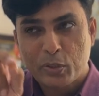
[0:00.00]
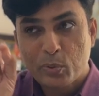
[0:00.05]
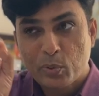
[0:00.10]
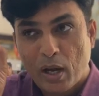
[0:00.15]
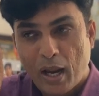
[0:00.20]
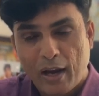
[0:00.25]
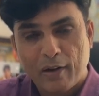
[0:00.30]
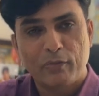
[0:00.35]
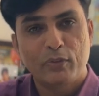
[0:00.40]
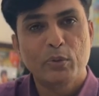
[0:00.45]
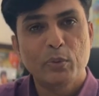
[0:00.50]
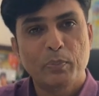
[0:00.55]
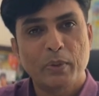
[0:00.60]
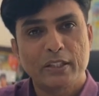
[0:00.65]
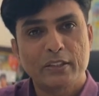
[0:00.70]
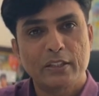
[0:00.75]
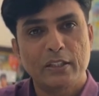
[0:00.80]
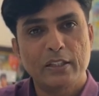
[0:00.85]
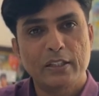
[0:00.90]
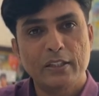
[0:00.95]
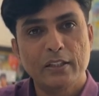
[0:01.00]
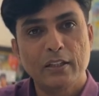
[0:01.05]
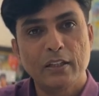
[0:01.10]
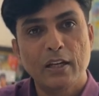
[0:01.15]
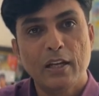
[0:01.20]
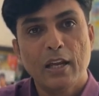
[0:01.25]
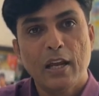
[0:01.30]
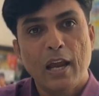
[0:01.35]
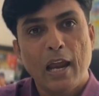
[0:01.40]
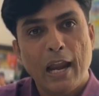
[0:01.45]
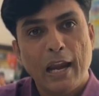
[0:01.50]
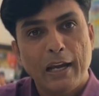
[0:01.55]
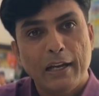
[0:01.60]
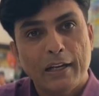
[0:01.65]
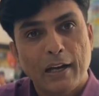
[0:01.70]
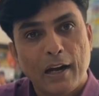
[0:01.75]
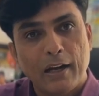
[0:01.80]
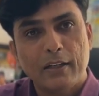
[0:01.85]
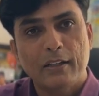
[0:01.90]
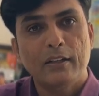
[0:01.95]
you have to present here
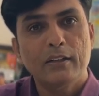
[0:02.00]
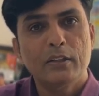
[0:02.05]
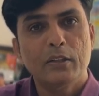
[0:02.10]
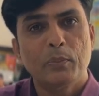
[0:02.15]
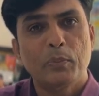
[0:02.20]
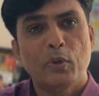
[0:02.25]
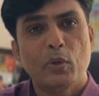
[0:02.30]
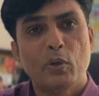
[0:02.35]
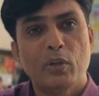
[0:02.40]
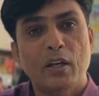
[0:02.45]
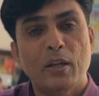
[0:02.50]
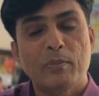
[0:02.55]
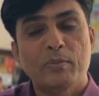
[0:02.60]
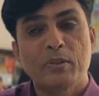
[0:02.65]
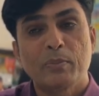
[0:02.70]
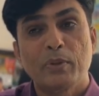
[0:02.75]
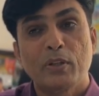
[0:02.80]
and attend the programs,